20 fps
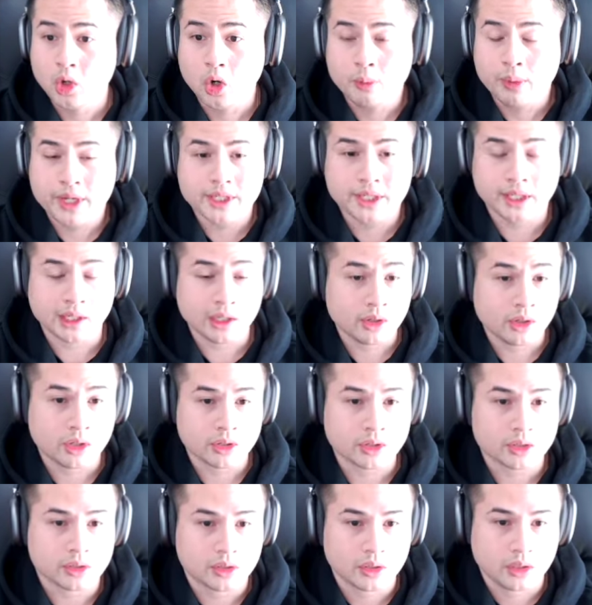No, basically
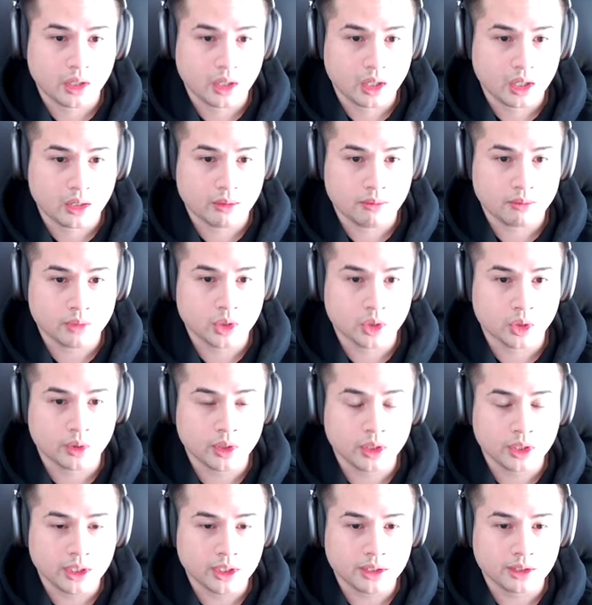not. You
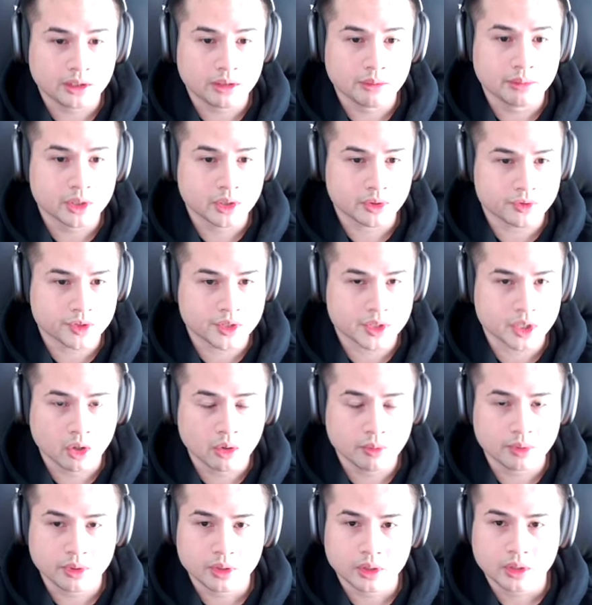only need a little bit of
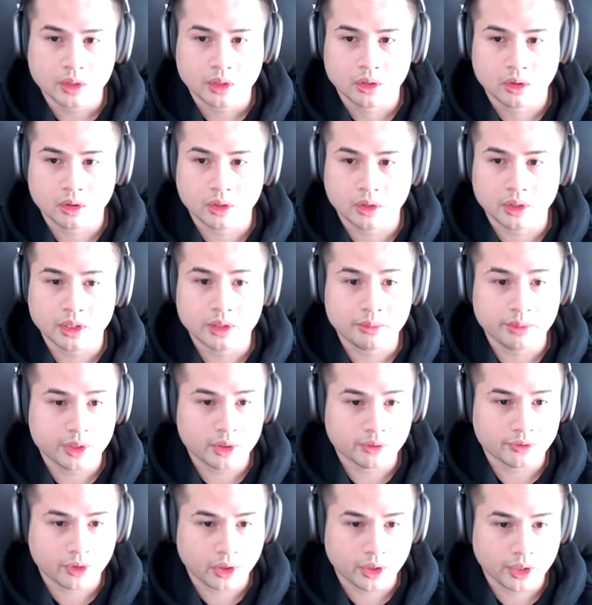soap or a little bit
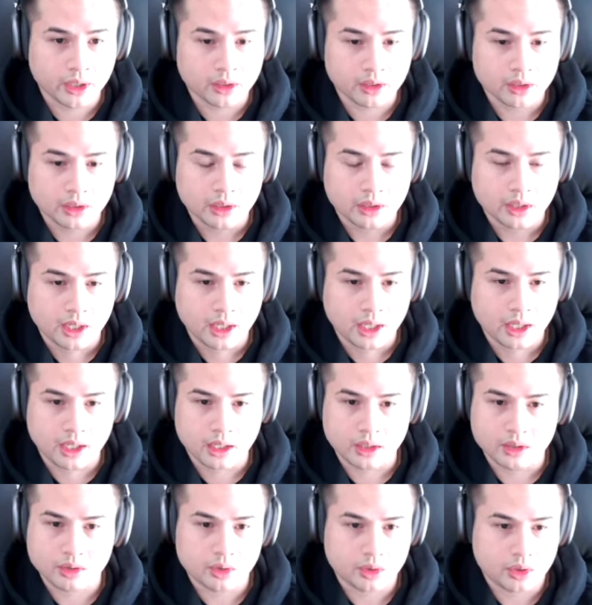of oil,
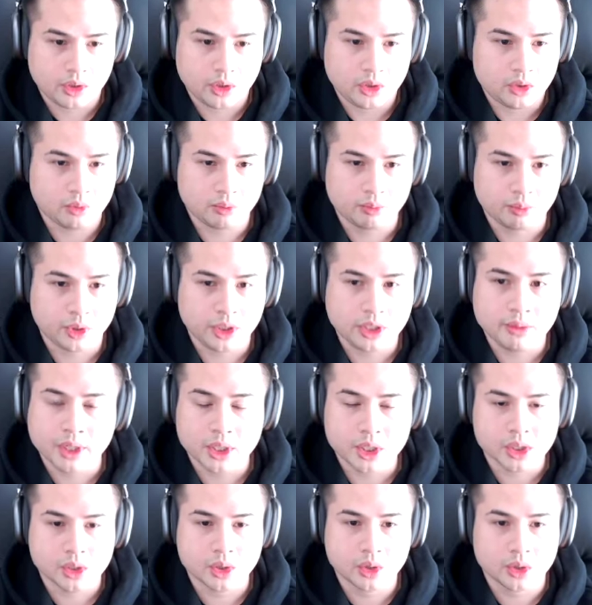and you pretty
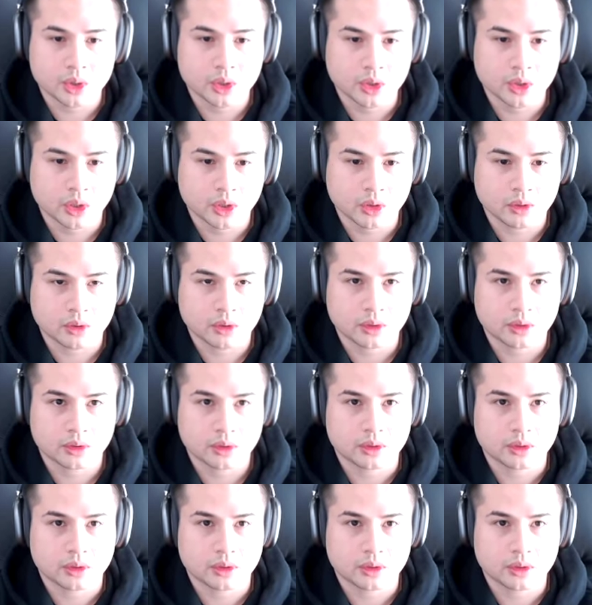much good to go.